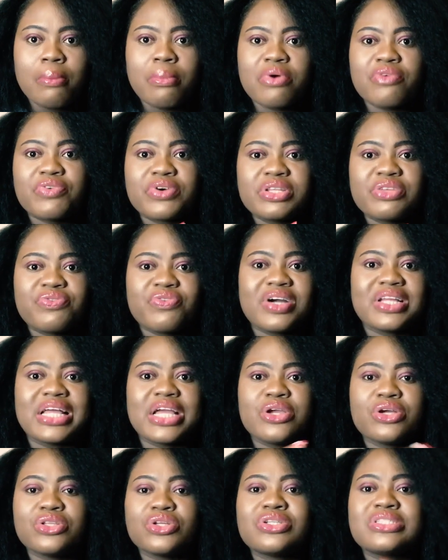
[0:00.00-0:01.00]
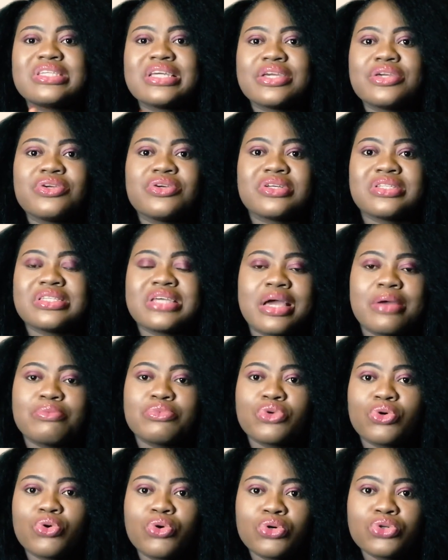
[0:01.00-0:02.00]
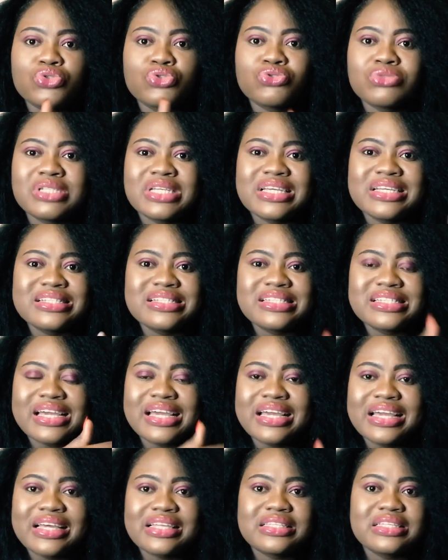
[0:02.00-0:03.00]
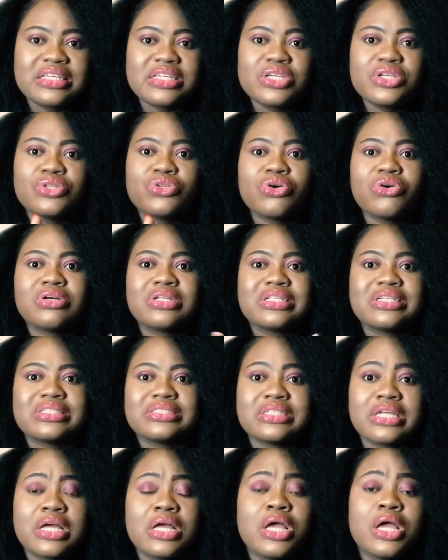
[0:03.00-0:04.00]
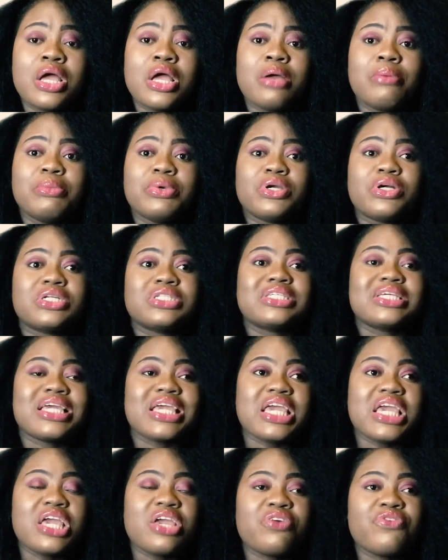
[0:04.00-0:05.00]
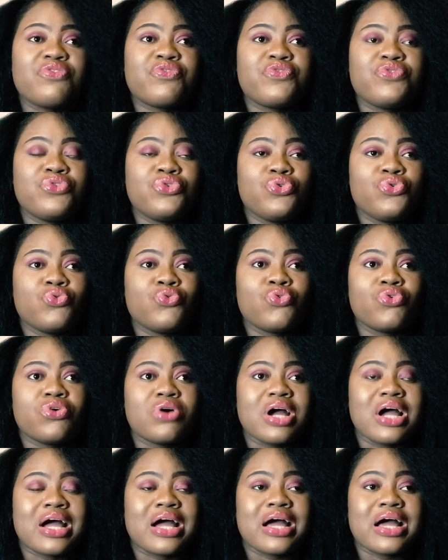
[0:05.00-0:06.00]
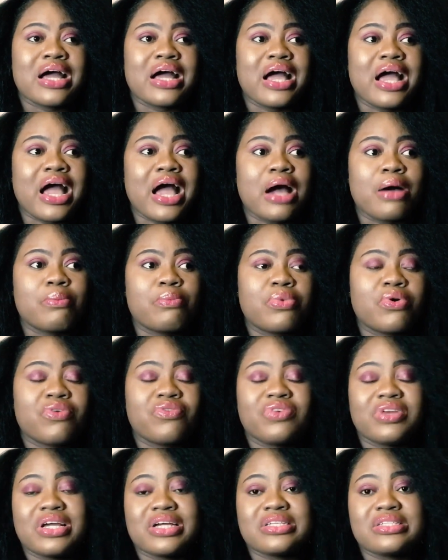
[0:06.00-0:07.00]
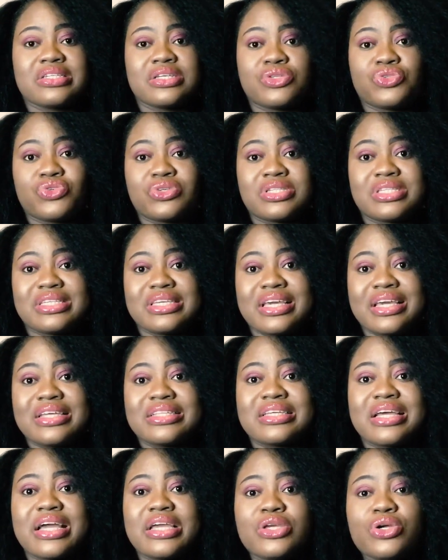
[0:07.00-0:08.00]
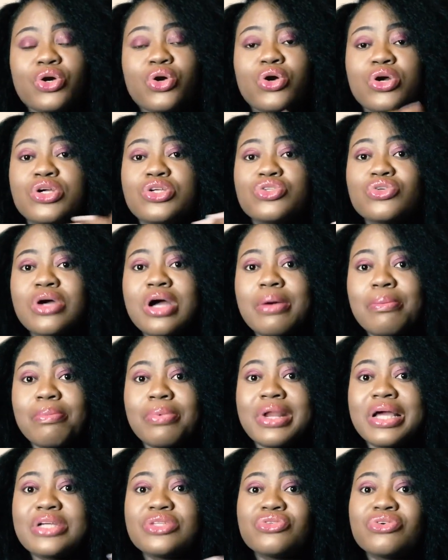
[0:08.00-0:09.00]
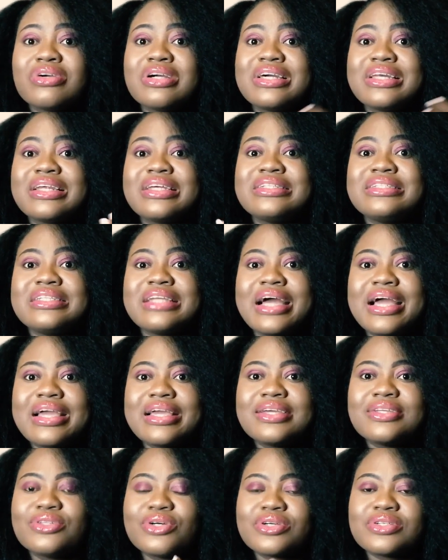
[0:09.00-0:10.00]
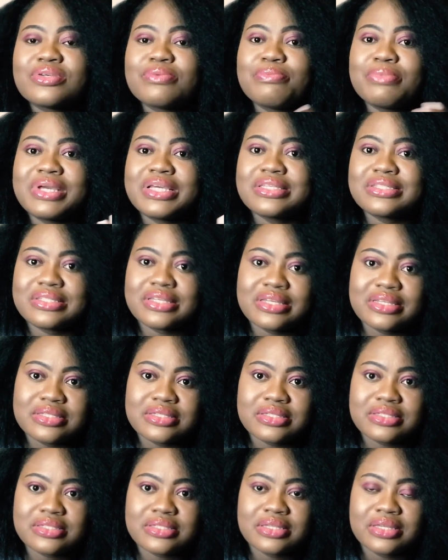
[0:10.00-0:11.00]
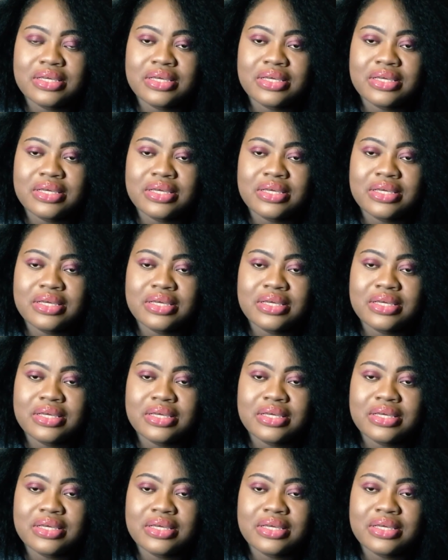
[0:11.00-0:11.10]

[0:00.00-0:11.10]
But for the fact that you're not taking your time to go through the entire thing, you don't understand. Because if you are above, let's say 28, and you're going to apply to grade 9, it doesn't make sense.